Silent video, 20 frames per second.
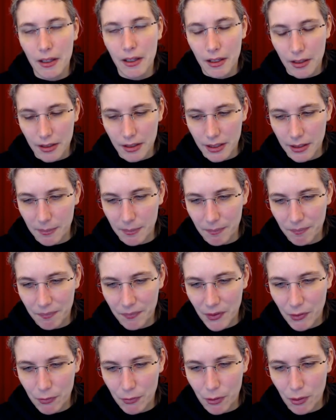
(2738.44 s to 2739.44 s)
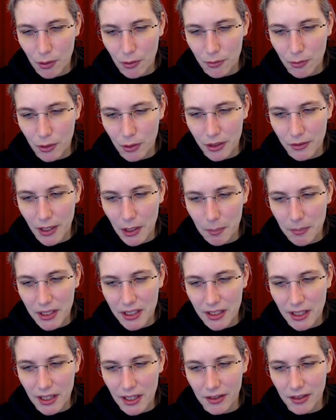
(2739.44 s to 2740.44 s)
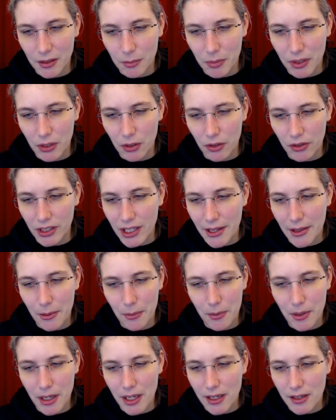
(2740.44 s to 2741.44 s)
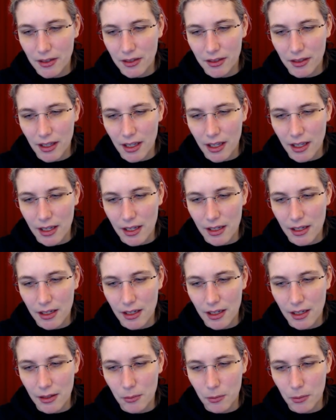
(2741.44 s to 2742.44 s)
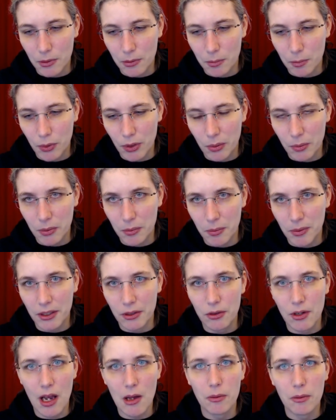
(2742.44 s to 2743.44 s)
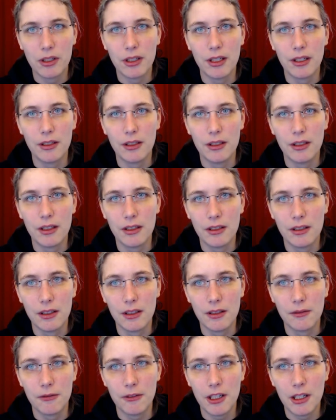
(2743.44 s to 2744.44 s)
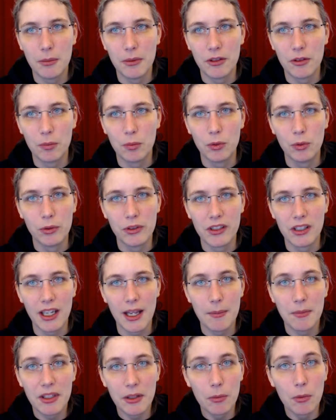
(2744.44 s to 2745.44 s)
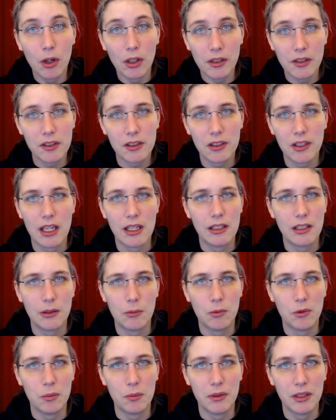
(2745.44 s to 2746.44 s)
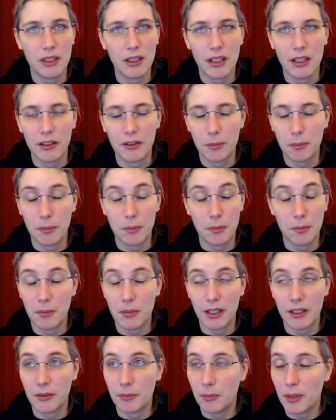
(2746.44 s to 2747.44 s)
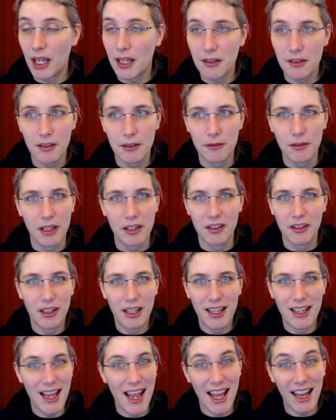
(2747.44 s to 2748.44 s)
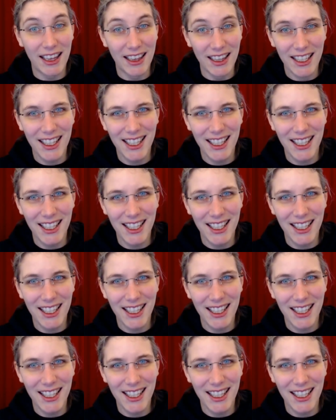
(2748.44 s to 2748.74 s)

um, for, for development testing, because otherwise I, I would probably drown in, in, in filament spools, in empty ones, and it would be ex expensive as hell.